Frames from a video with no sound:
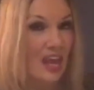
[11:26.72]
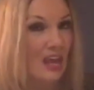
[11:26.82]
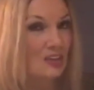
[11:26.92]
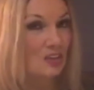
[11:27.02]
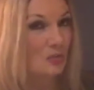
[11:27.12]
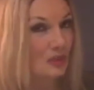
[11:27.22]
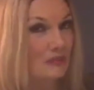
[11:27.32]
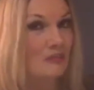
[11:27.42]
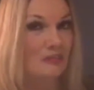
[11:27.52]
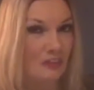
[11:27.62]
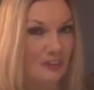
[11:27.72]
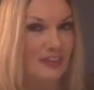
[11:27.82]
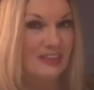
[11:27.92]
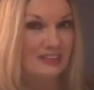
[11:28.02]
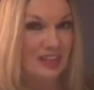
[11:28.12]
And so we're going to have a very
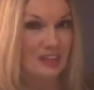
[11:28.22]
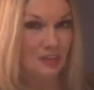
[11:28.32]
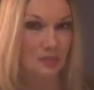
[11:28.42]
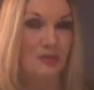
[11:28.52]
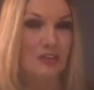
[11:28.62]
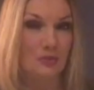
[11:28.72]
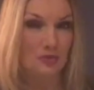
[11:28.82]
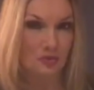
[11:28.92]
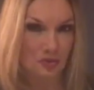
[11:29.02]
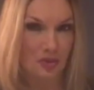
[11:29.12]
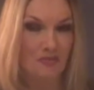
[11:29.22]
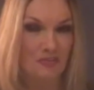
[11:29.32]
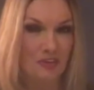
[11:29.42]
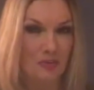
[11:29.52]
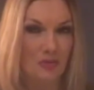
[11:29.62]
exciting Street Soldier show
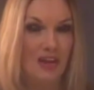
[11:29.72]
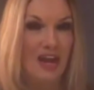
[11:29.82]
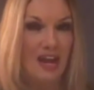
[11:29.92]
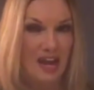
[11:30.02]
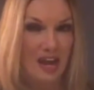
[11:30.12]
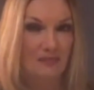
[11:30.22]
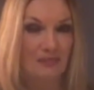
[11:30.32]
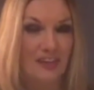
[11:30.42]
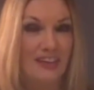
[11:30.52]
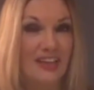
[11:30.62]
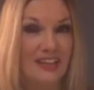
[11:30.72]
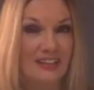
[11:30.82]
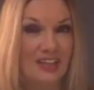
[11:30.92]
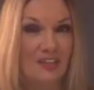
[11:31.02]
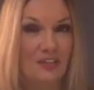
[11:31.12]
for you on Friday night at
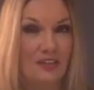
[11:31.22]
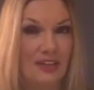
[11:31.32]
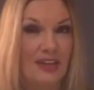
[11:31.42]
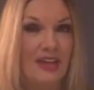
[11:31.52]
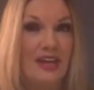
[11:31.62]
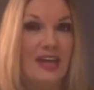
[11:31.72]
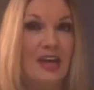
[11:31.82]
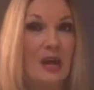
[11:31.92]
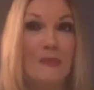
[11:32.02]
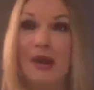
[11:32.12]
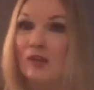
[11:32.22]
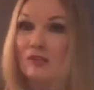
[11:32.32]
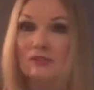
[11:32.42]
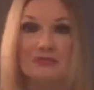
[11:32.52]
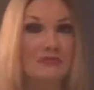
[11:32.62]
10:30
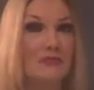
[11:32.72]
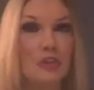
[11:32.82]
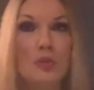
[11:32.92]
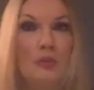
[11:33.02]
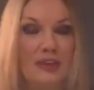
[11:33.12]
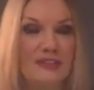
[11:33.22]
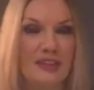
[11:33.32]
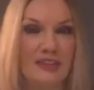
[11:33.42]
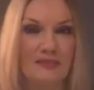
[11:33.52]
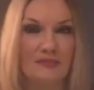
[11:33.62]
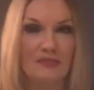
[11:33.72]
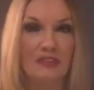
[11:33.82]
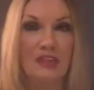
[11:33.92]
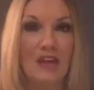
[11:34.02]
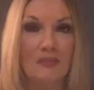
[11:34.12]
about the new president.
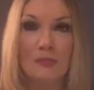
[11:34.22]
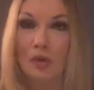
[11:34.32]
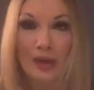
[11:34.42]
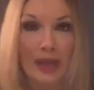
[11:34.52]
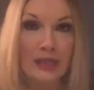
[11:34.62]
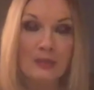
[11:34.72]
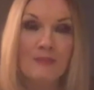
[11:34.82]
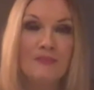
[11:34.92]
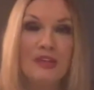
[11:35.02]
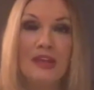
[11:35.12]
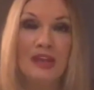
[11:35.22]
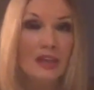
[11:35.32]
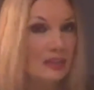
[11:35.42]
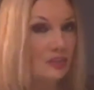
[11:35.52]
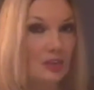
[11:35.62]
Love him or hate him,
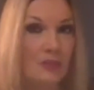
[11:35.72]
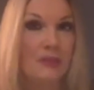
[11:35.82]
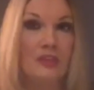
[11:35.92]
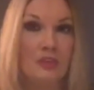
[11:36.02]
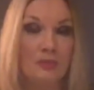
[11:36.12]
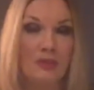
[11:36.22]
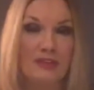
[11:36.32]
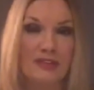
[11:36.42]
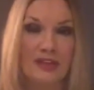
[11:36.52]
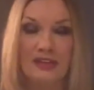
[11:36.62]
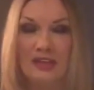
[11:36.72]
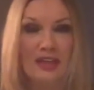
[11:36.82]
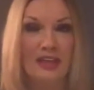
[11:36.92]
he's going to be the new president,